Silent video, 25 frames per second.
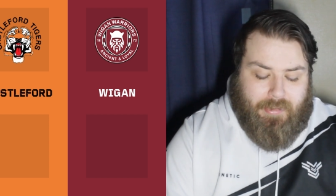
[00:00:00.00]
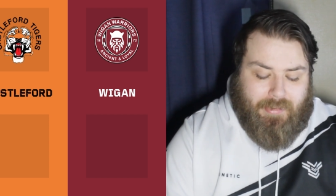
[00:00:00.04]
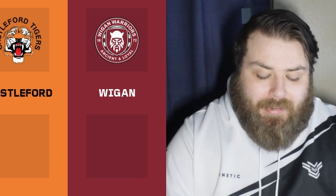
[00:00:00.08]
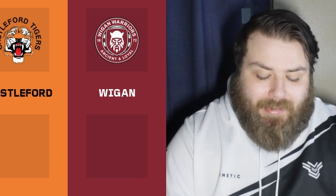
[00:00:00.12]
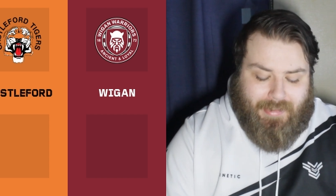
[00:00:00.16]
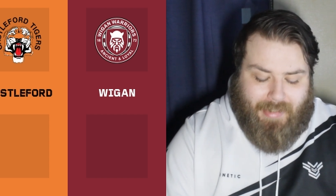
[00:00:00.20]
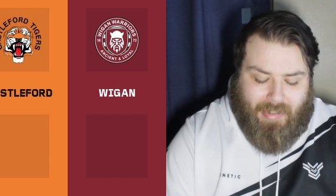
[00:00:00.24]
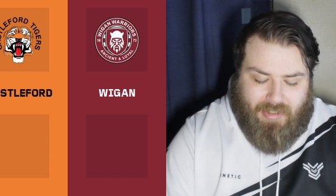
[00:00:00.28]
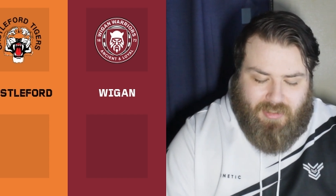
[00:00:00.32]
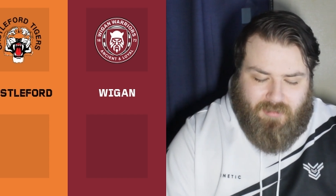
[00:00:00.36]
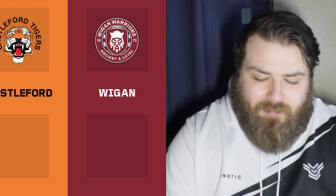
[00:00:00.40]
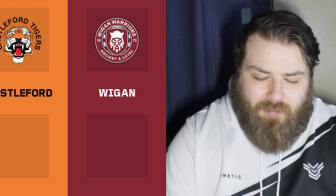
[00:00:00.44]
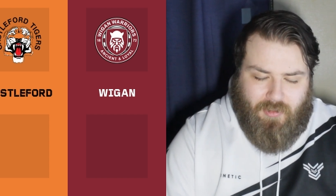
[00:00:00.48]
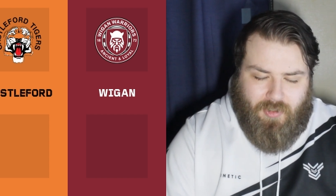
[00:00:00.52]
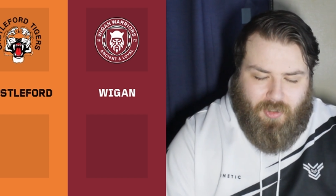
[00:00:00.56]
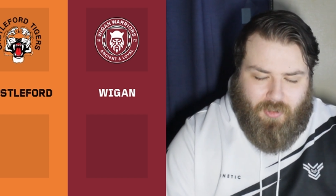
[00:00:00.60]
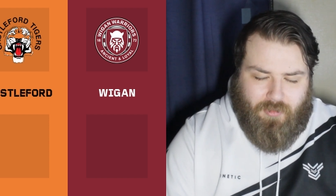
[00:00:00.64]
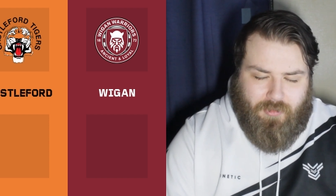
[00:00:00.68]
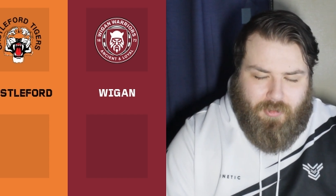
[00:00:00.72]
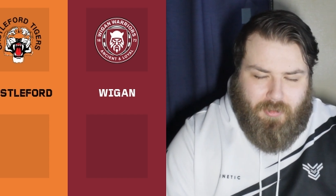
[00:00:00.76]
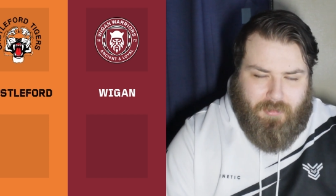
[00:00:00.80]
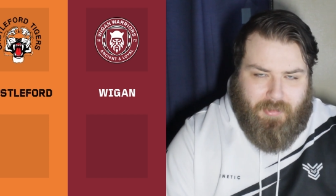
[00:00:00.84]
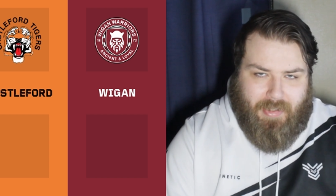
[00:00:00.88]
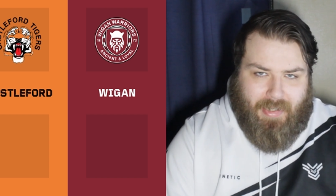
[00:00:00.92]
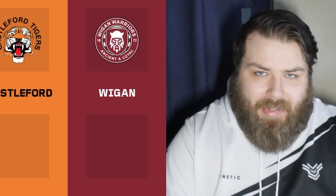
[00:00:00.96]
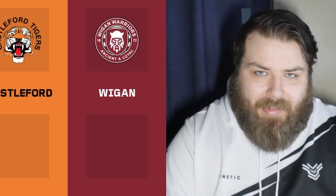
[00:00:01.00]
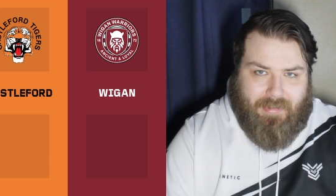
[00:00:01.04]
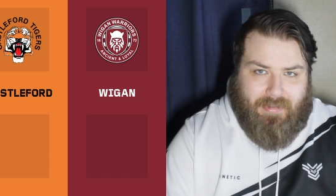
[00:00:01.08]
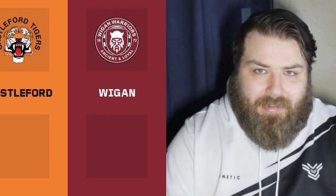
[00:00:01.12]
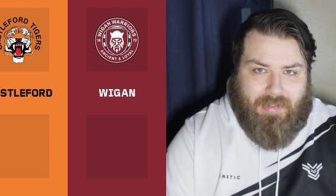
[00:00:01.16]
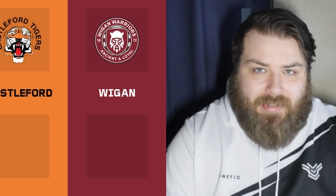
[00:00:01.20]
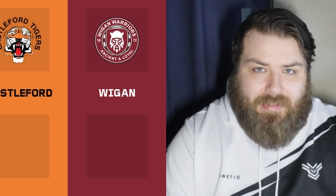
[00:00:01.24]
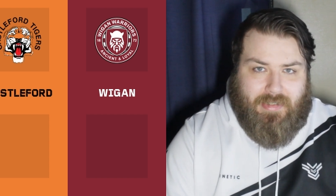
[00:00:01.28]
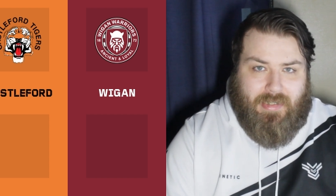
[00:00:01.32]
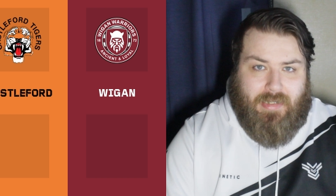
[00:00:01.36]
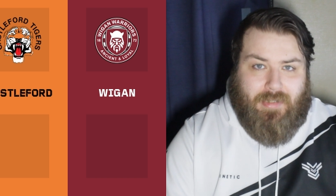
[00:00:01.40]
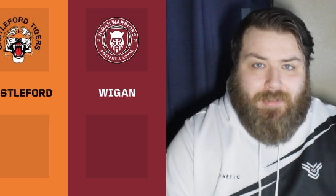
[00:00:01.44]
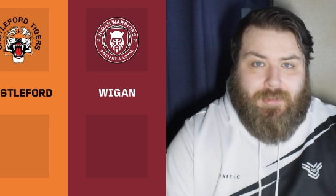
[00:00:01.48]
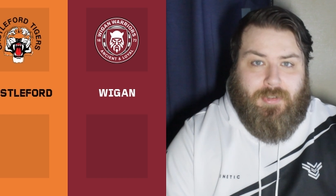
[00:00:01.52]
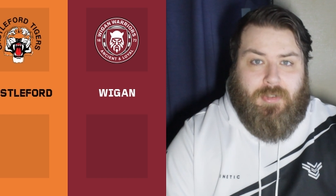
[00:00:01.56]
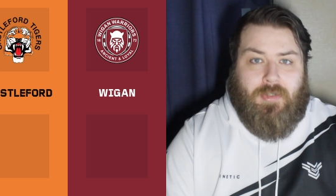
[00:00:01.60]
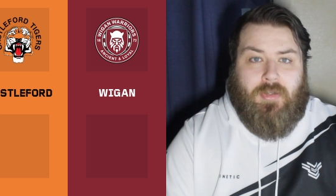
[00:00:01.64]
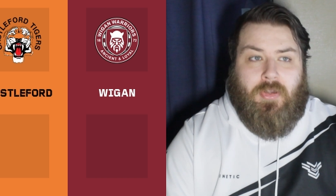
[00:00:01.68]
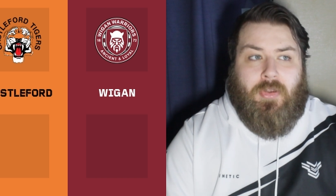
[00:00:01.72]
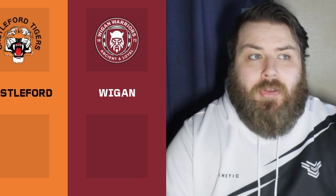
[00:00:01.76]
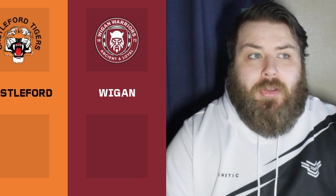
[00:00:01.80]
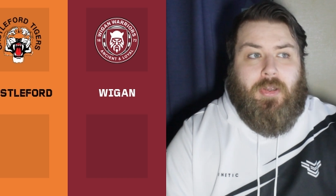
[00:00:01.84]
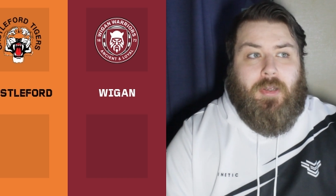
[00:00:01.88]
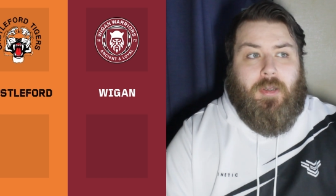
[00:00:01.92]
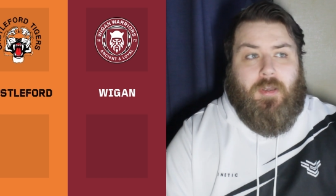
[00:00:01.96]
Castleford, on the other hand, this season,
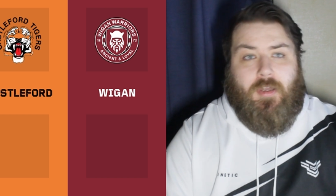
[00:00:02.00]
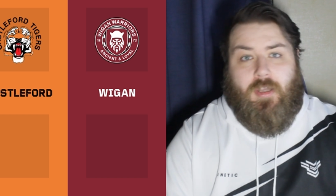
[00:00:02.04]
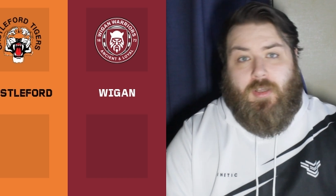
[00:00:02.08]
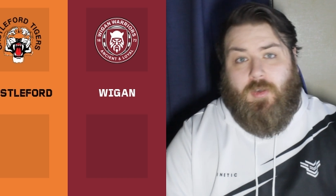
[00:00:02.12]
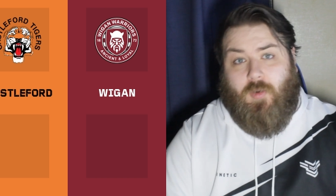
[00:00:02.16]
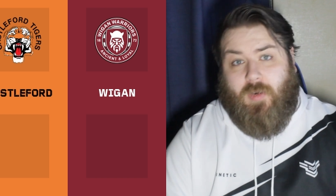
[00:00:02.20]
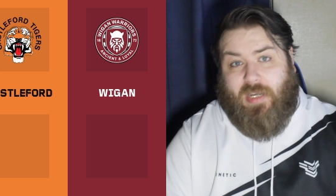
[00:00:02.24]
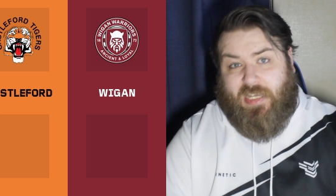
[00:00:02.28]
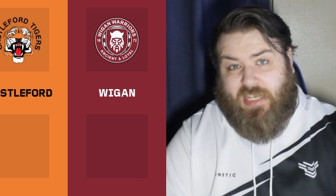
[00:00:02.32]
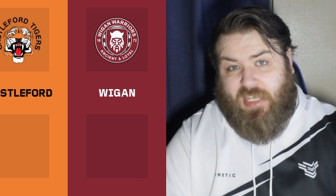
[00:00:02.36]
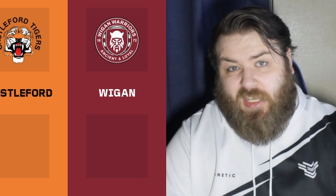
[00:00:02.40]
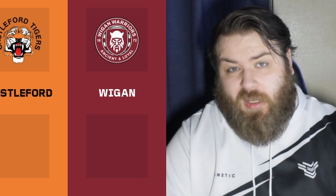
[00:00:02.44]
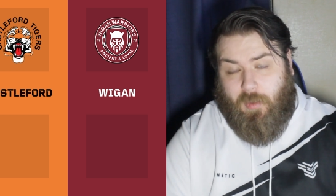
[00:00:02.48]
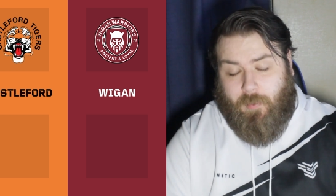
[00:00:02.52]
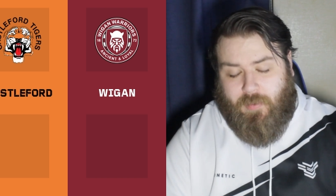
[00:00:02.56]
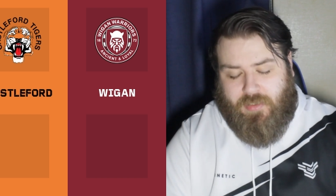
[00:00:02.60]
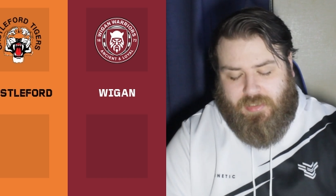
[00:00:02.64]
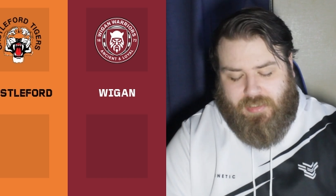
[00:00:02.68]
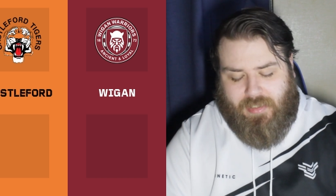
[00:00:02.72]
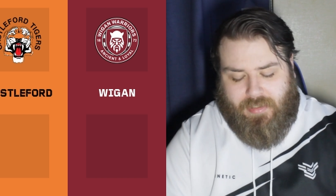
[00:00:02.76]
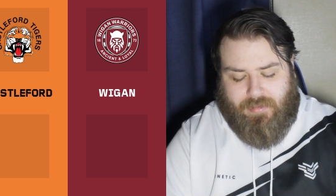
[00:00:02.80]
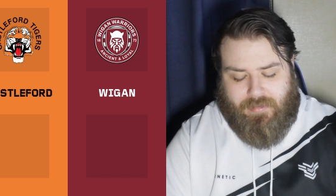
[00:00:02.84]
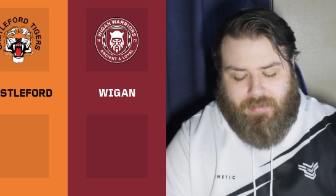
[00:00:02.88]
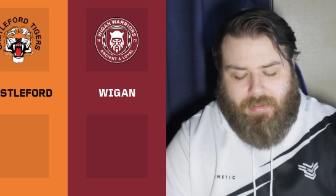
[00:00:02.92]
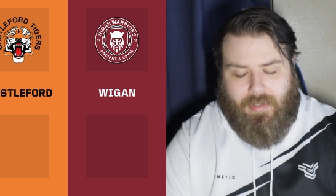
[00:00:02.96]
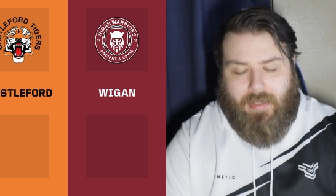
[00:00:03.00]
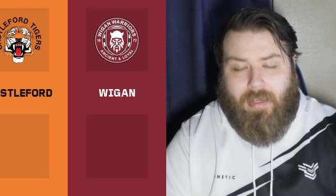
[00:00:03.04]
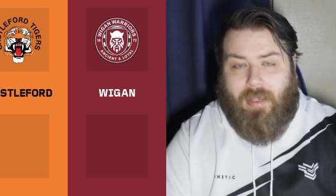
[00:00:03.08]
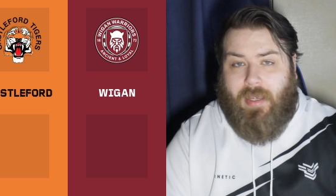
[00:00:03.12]
are quite the opposite.